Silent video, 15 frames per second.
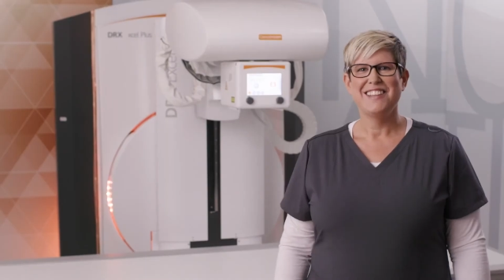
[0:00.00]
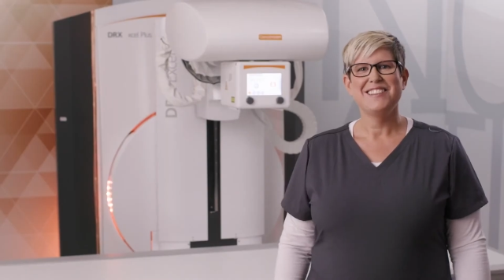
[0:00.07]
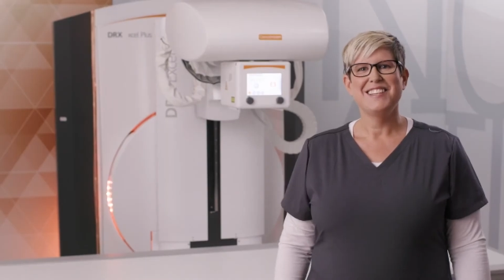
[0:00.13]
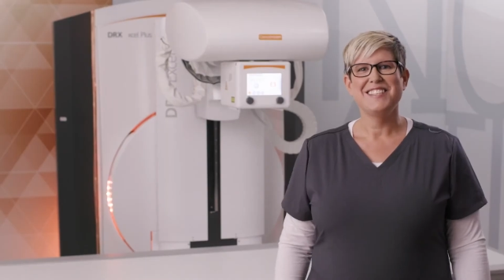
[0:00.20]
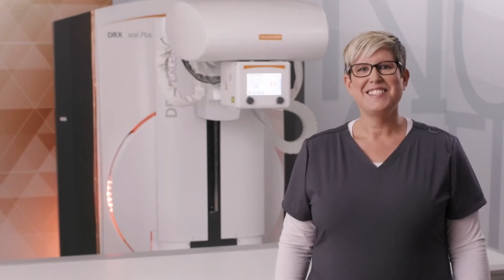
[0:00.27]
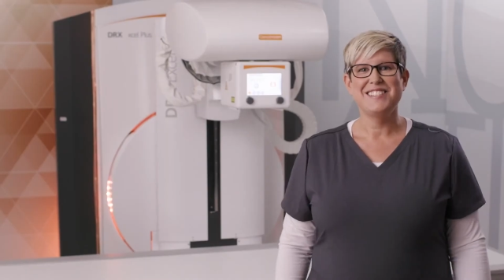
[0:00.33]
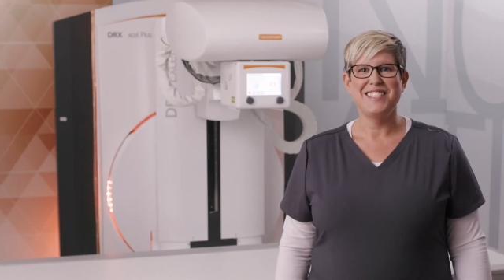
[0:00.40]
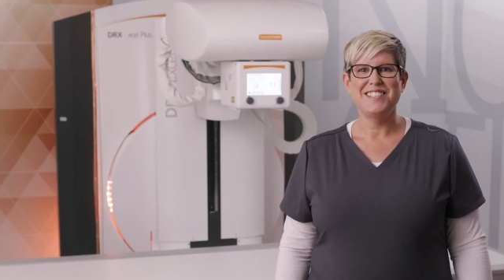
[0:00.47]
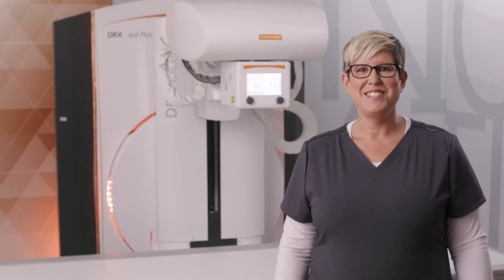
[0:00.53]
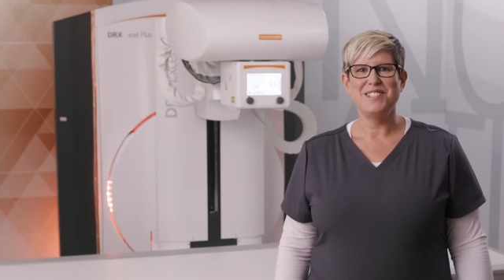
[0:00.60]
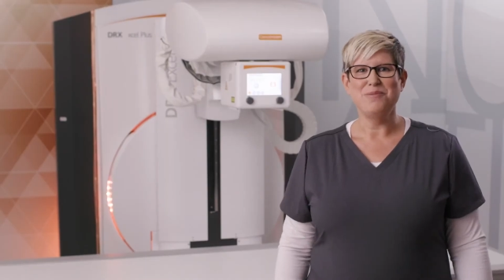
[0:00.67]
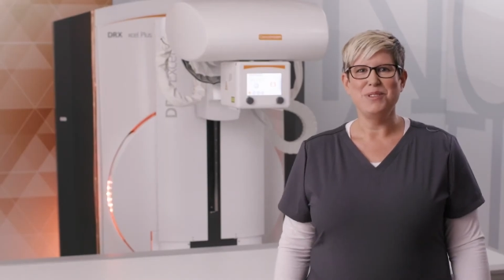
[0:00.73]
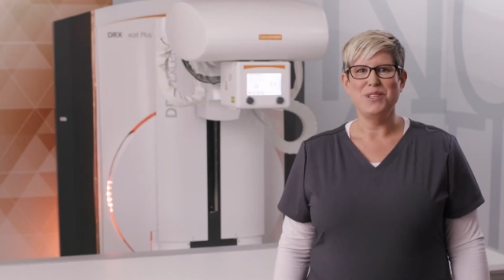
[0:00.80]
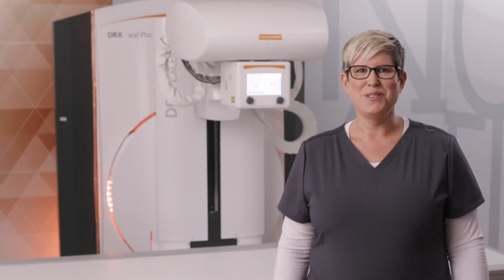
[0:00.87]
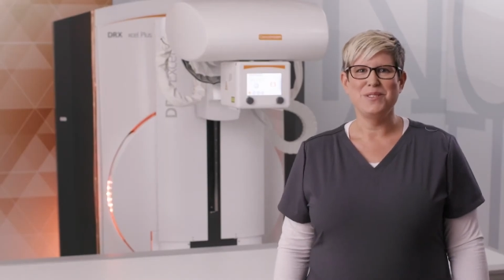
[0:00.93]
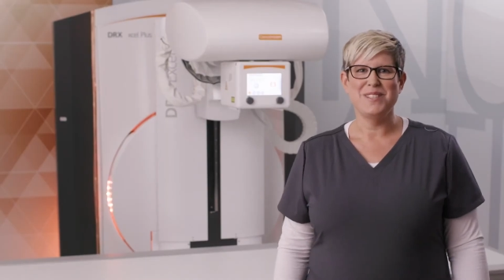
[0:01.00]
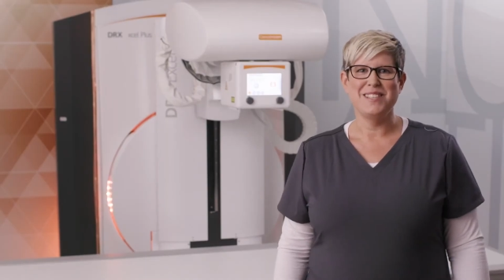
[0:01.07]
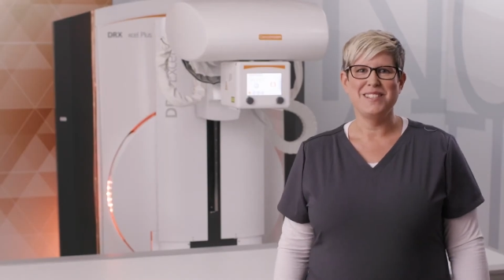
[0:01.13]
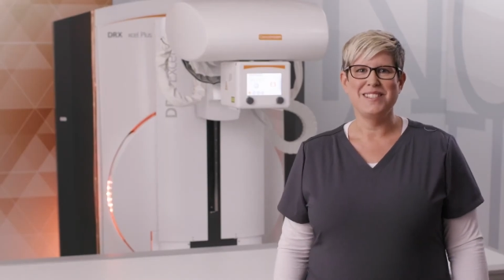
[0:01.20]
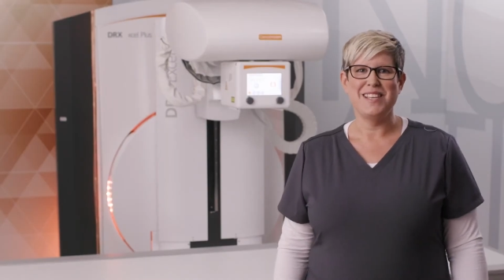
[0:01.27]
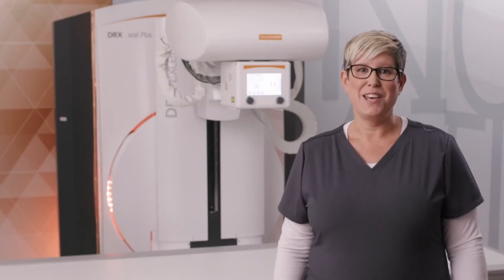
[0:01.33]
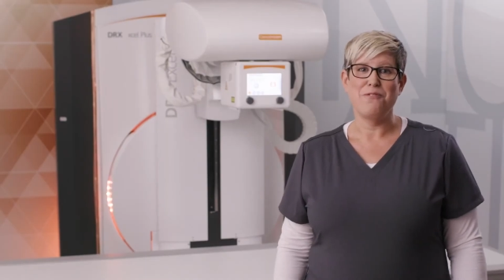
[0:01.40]
The system
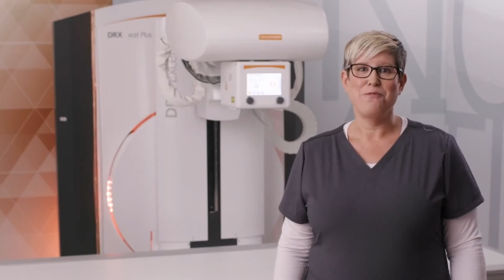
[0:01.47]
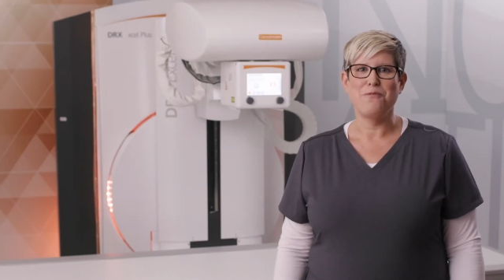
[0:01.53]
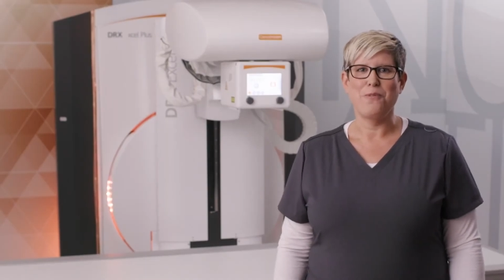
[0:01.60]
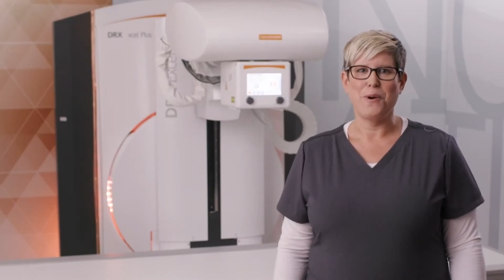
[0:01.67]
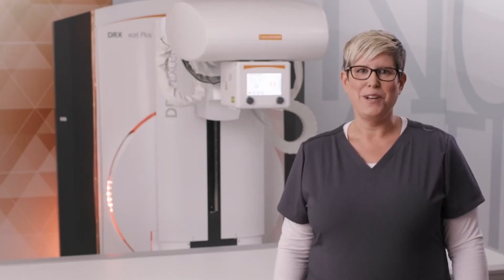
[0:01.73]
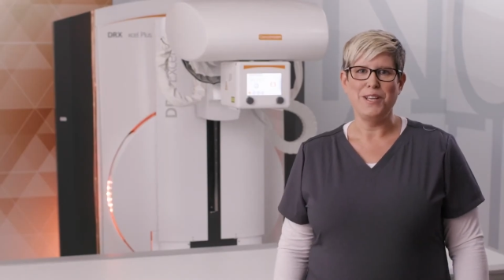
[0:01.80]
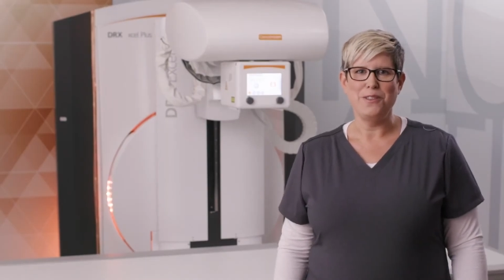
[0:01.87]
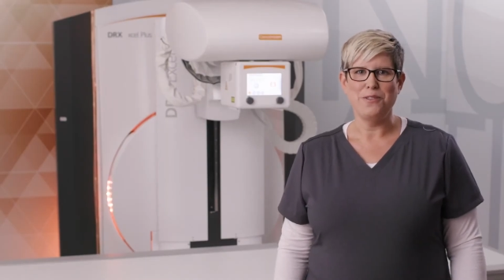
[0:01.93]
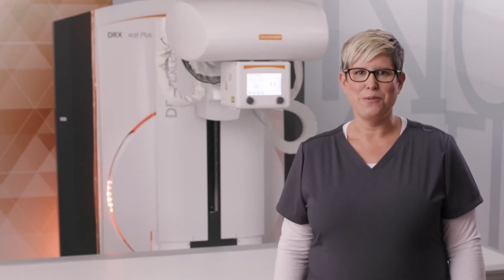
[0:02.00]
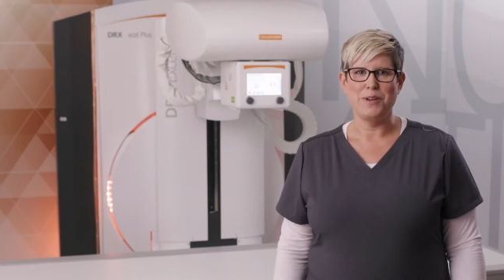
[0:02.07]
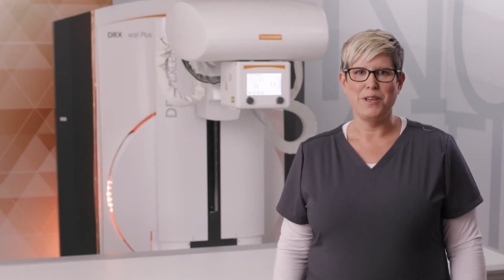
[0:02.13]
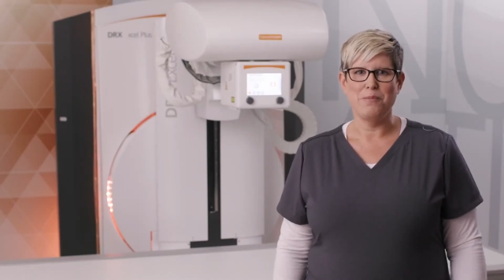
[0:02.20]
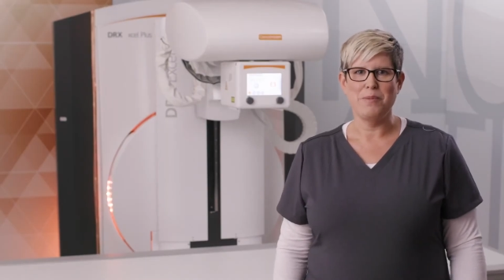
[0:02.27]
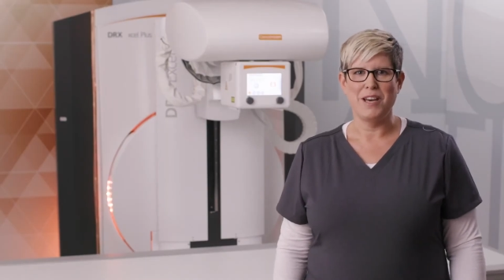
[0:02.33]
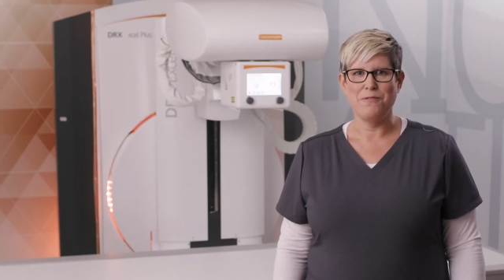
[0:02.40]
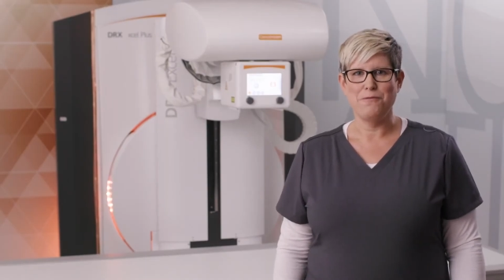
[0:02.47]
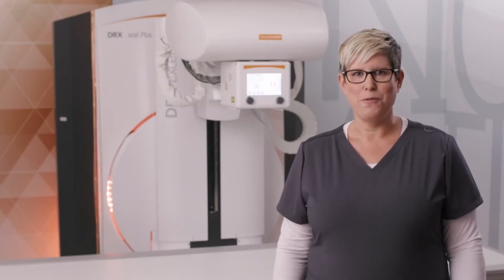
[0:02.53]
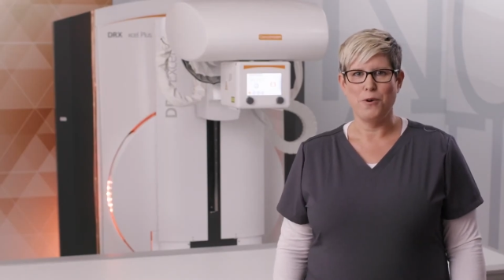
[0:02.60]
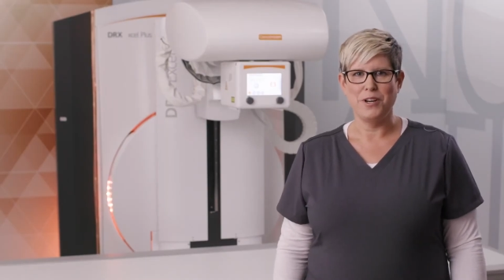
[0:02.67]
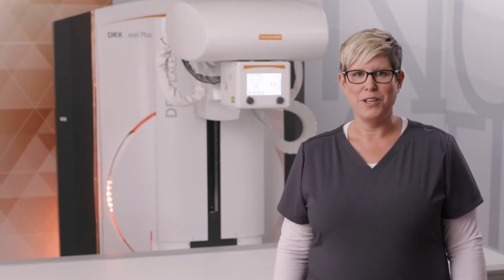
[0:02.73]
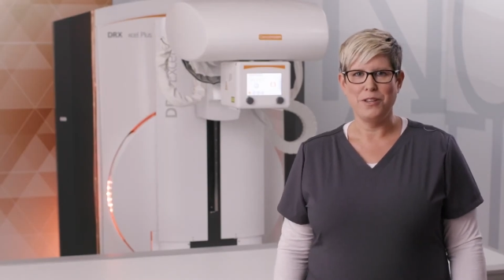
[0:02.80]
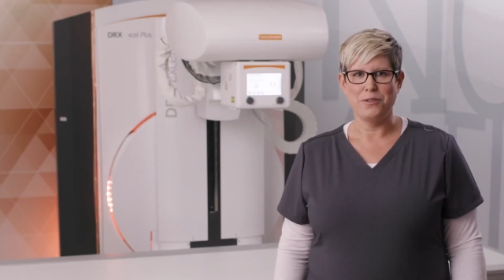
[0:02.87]
uses a 43 by
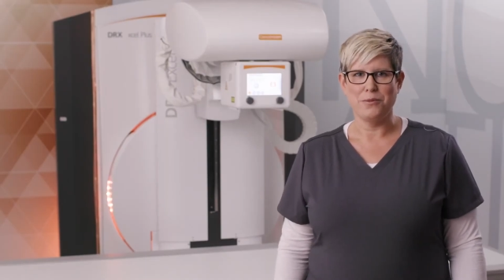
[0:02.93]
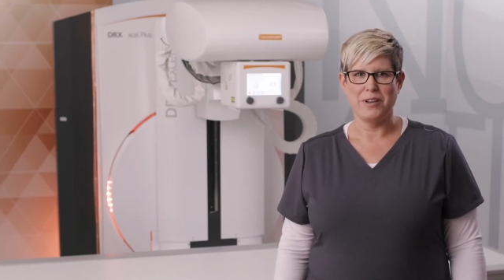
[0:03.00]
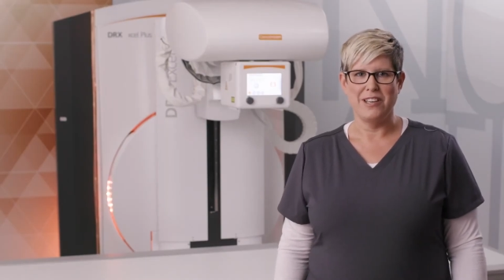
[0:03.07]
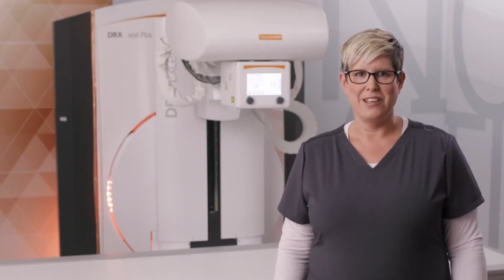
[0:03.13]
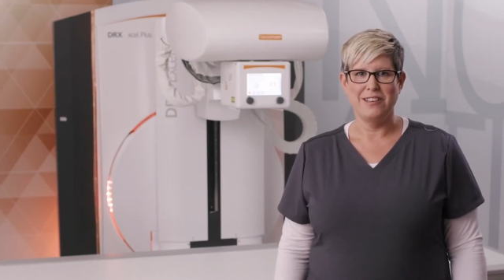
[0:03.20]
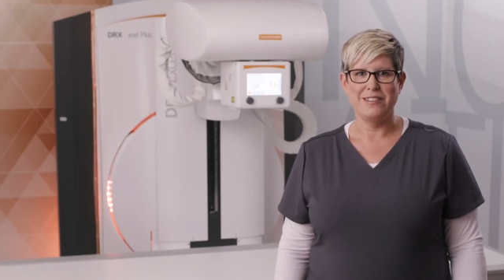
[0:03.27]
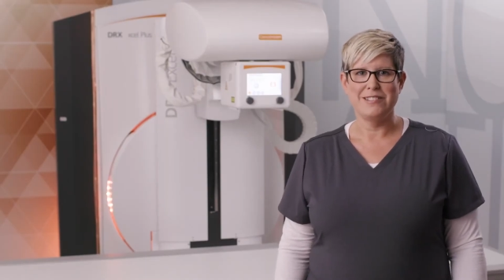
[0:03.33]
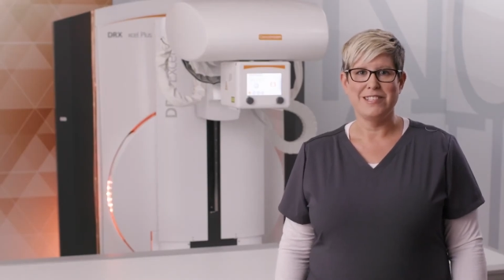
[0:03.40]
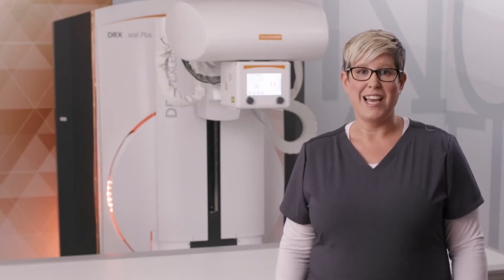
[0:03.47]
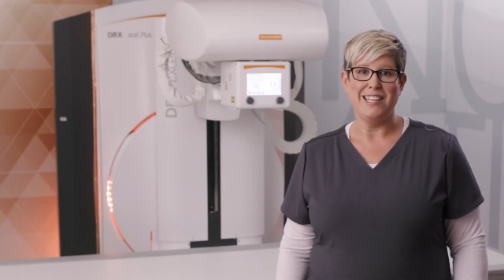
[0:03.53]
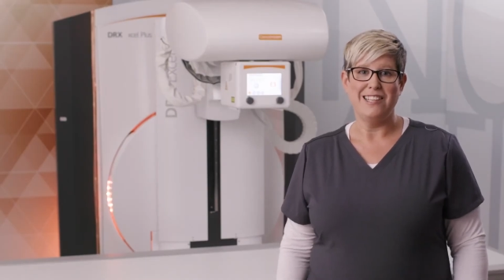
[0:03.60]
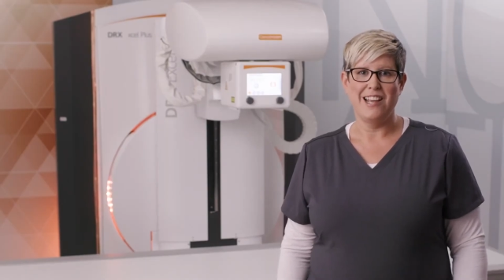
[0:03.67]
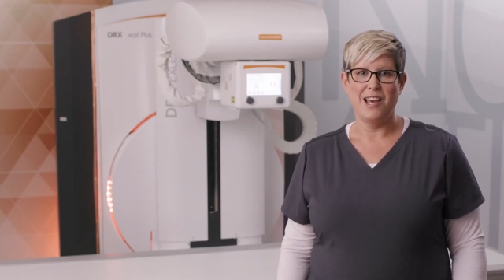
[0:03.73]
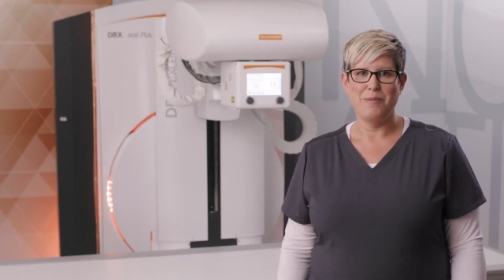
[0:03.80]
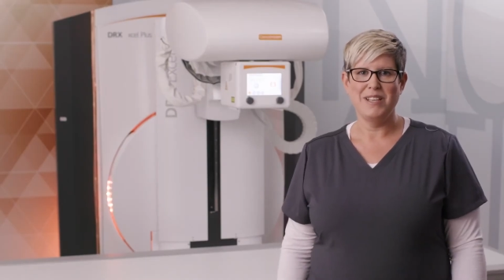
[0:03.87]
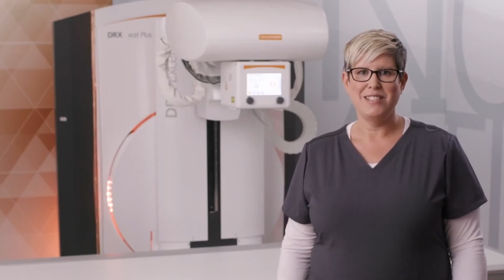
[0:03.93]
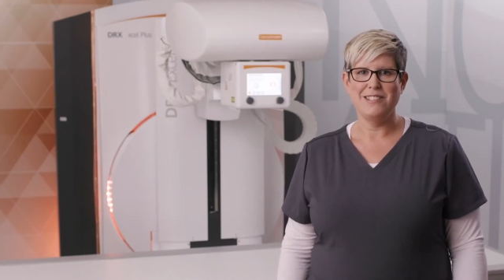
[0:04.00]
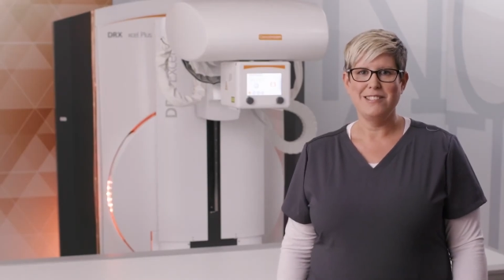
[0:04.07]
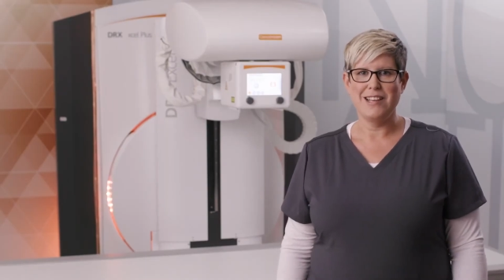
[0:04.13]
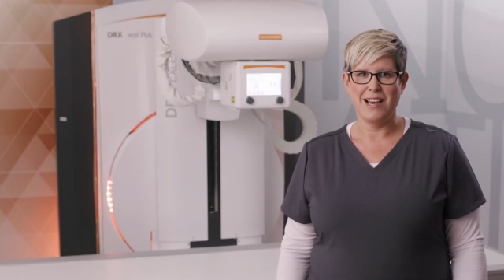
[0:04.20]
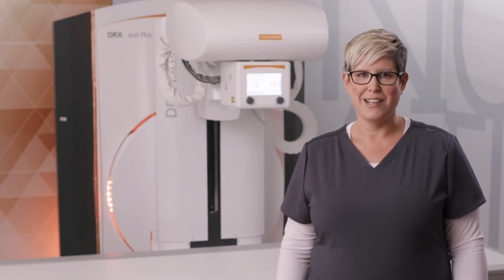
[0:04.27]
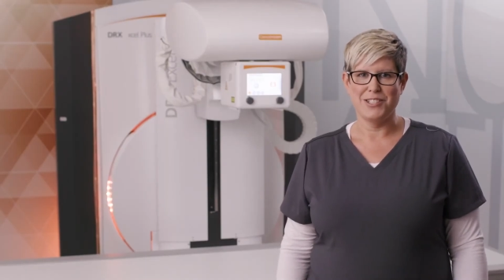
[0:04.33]
43 dynamic
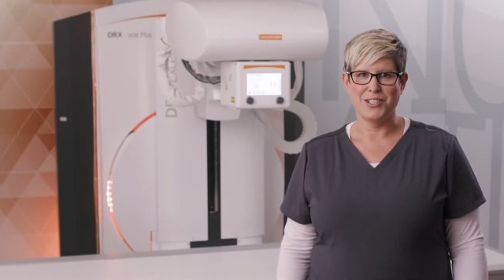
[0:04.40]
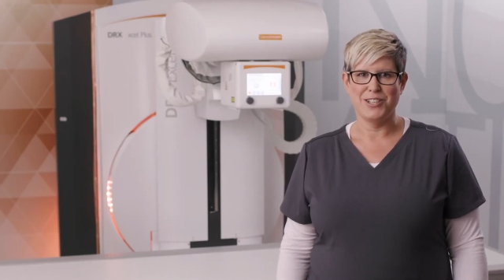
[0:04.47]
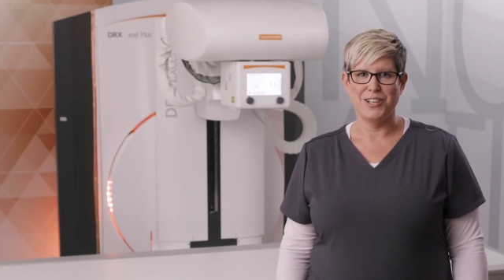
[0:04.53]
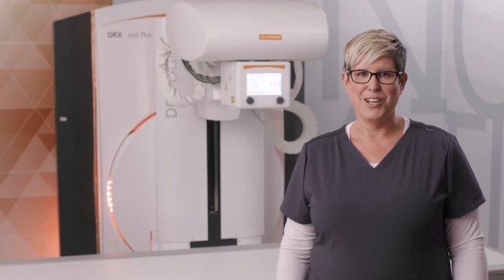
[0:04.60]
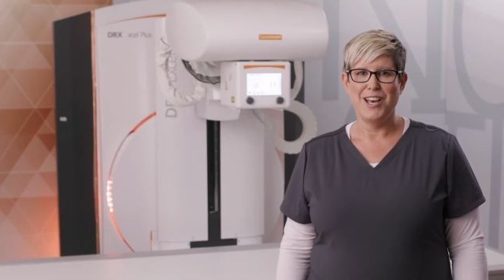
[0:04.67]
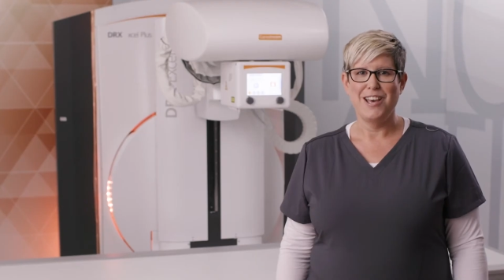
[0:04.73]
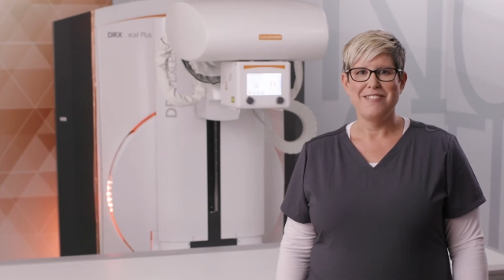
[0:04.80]
detector